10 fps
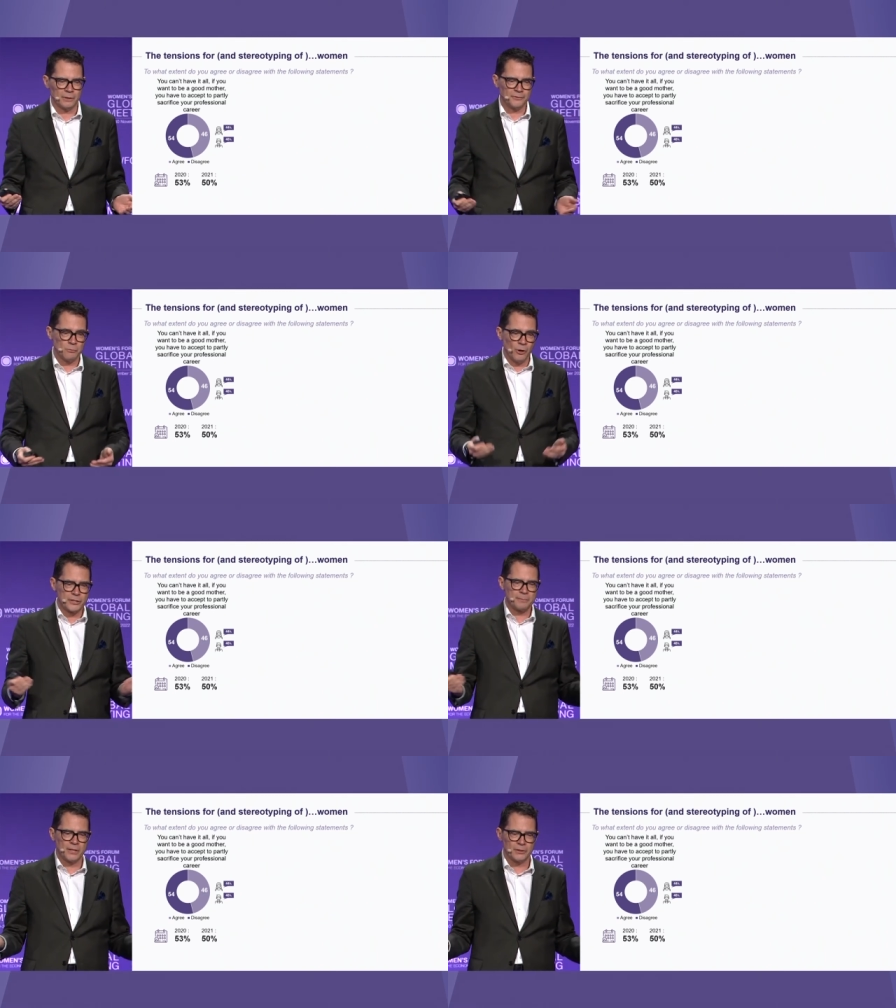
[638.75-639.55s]
If you want to
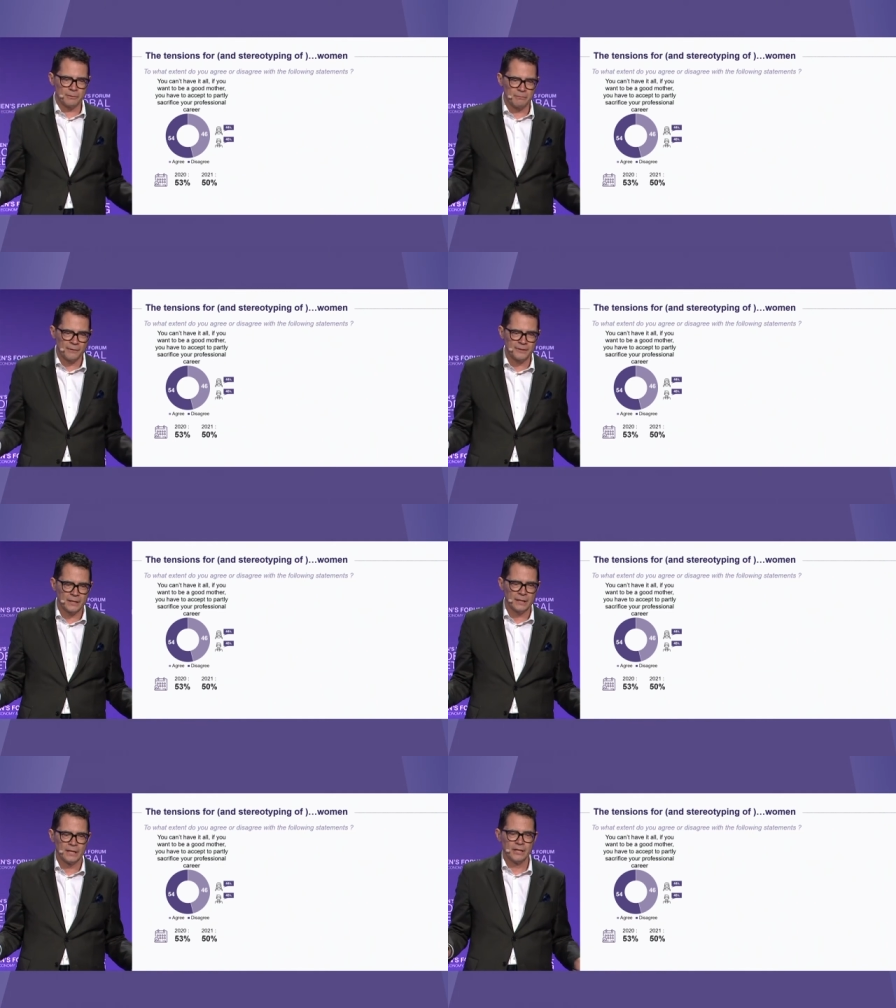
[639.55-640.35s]
be a good
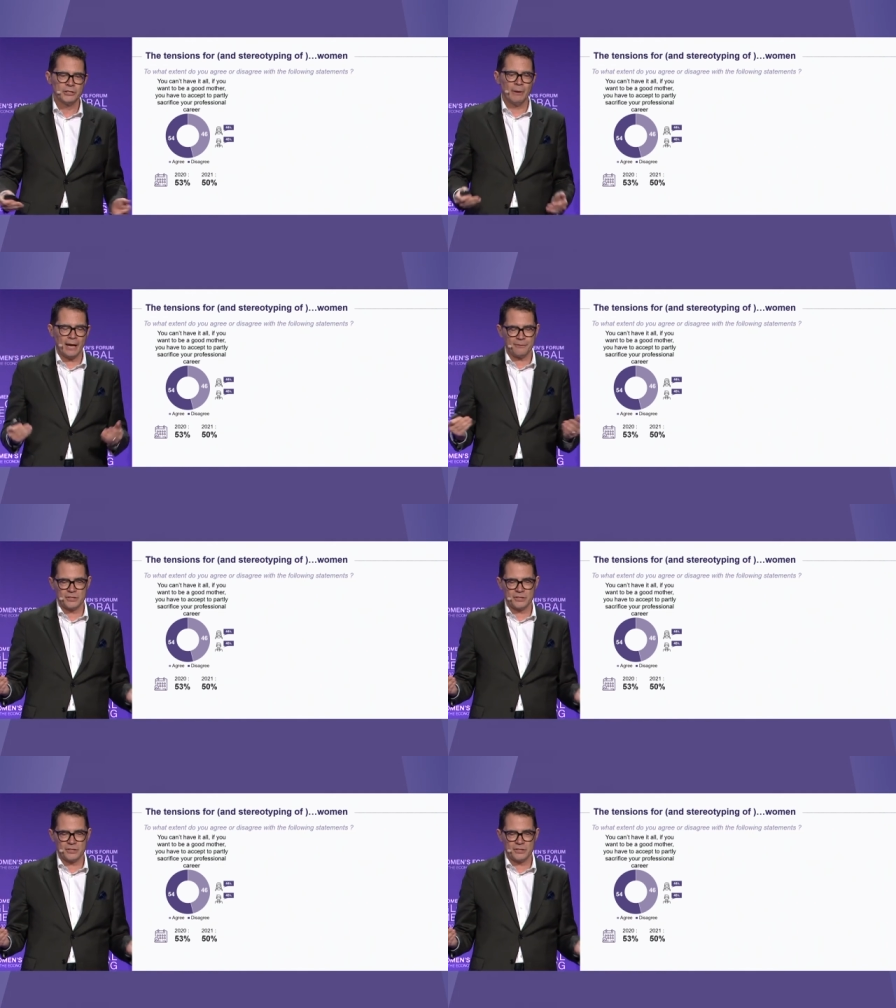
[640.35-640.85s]
mother, you have